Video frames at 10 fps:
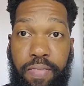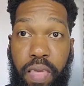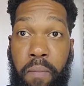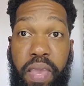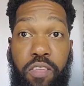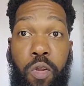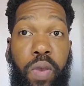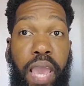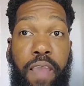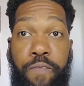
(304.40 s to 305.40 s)
them, is it
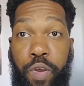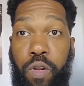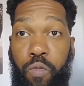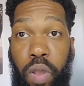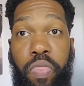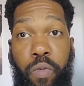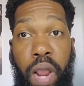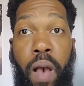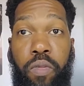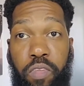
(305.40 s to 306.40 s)
okay for you to run the
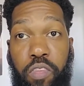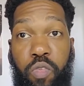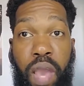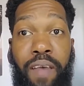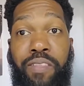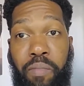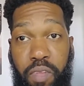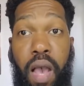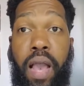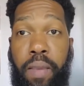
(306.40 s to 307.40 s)
route since you have some
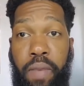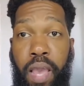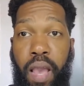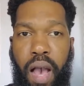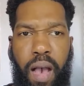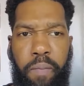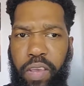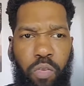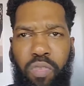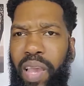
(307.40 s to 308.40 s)
time?
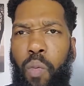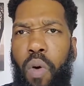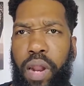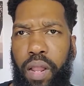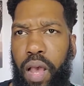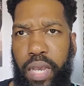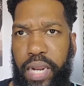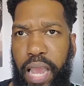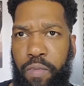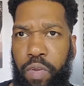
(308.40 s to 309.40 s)
Because it was like 1 o'clock in
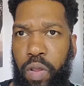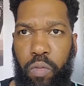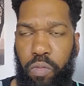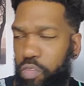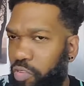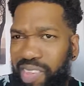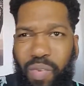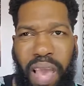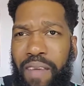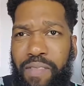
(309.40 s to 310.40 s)
the afternoon. So since
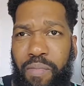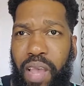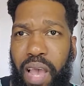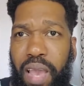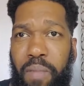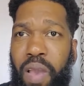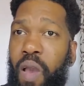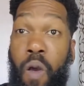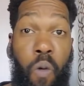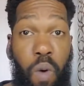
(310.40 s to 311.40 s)
you have some time,
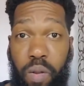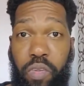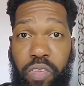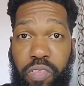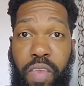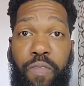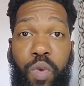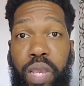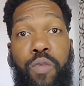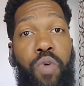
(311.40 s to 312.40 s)
why don't you just see if you
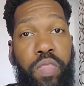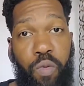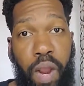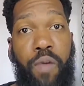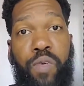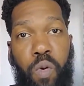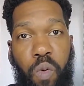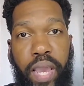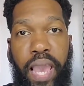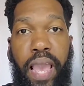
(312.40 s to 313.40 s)
can run the route real
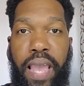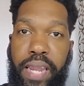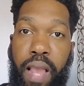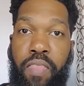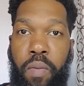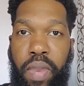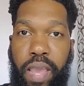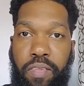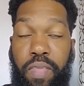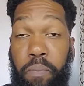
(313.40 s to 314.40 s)
quick and tell them
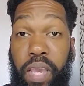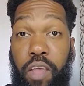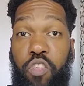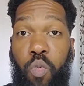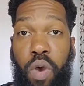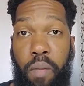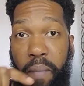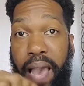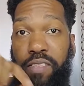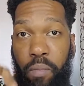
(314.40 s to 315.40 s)
it's that because you want to
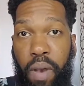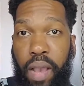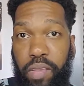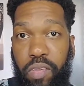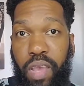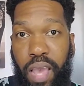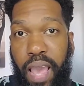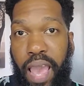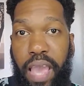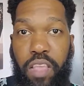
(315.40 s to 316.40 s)
maximize
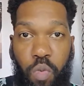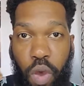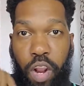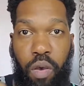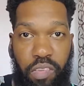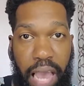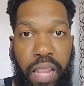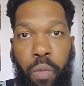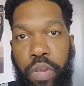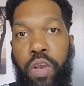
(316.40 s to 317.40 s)
and you want to know
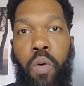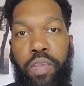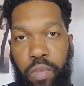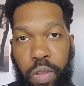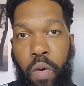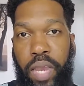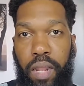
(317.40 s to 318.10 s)
exactly where you're going so you don't get